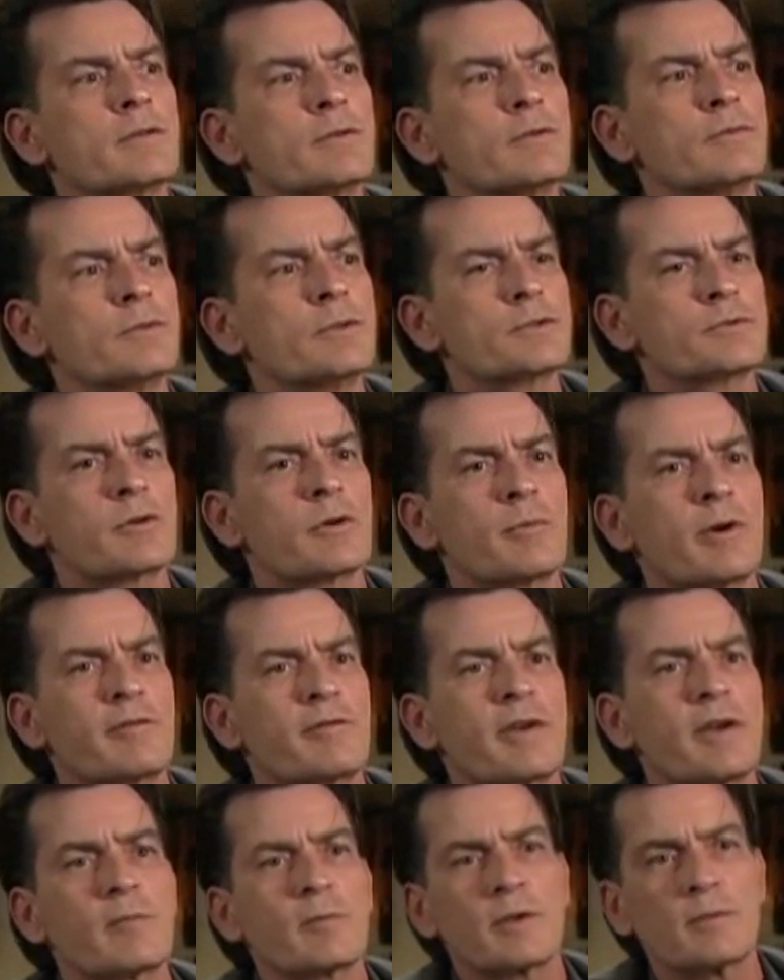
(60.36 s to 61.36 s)
to destroy my
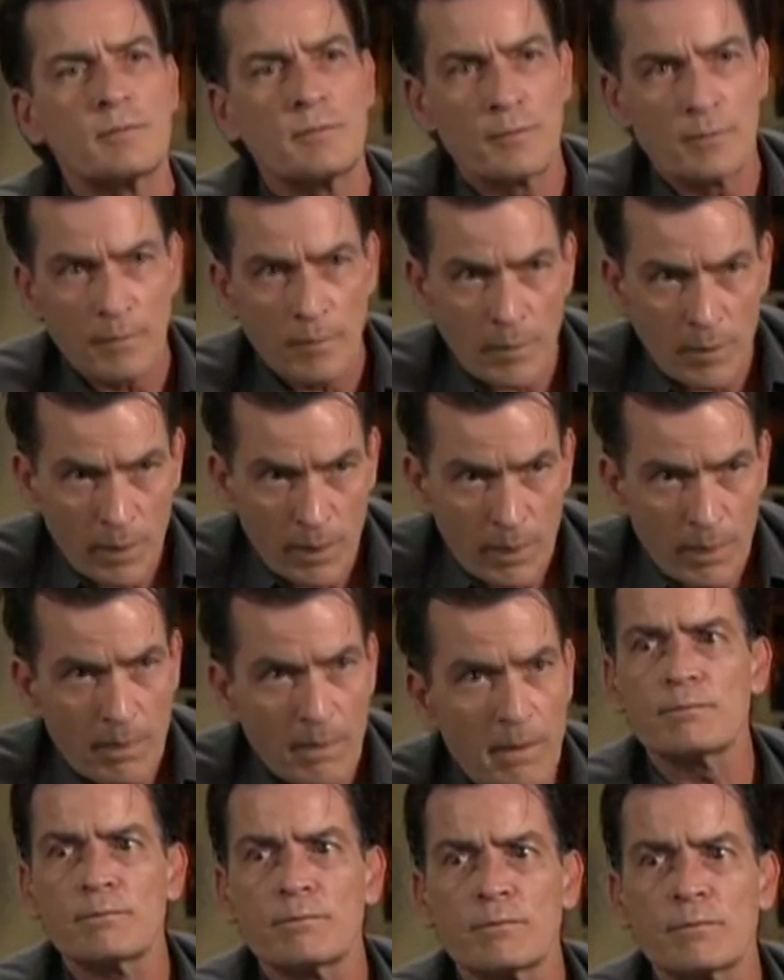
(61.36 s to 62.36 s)
family.
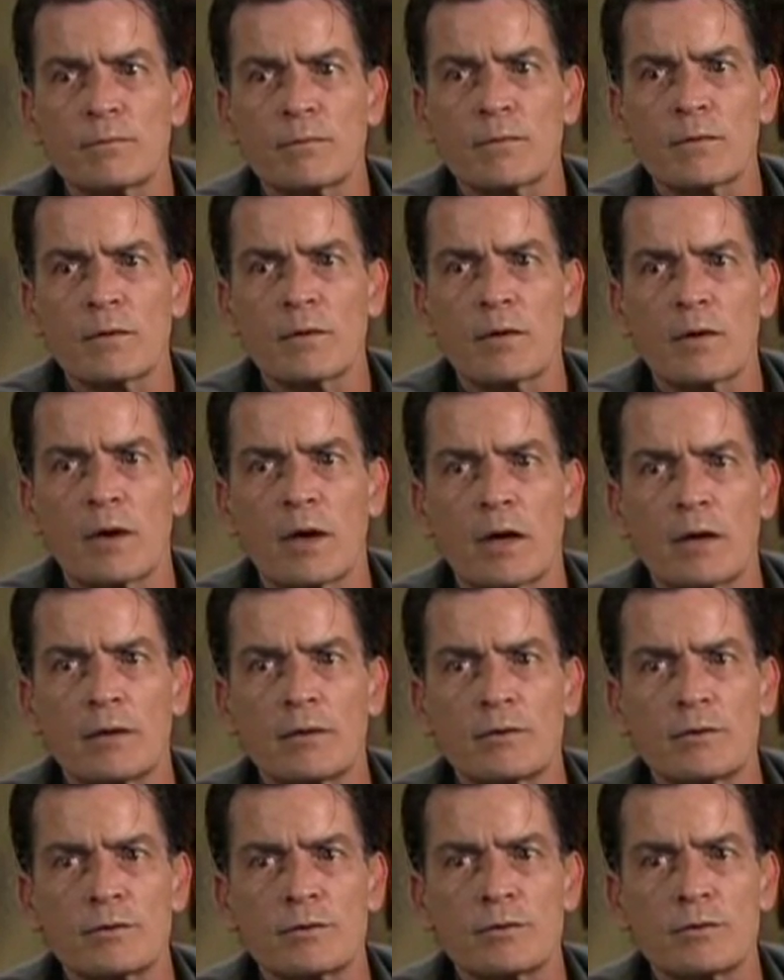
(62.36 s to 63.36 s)

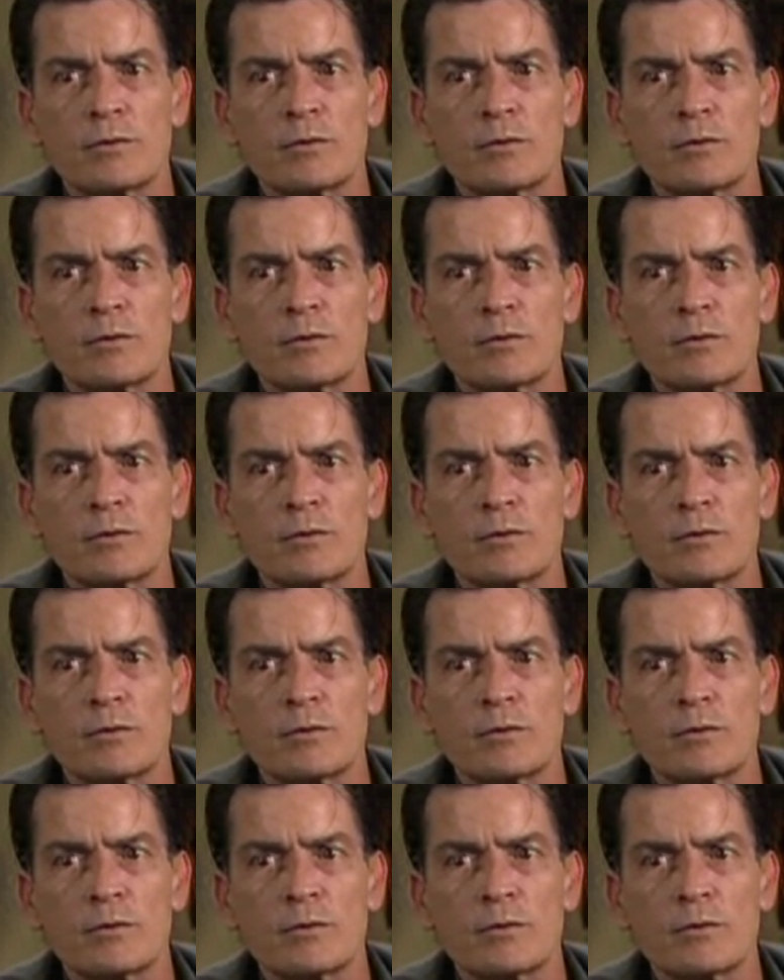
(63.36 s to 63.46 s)
And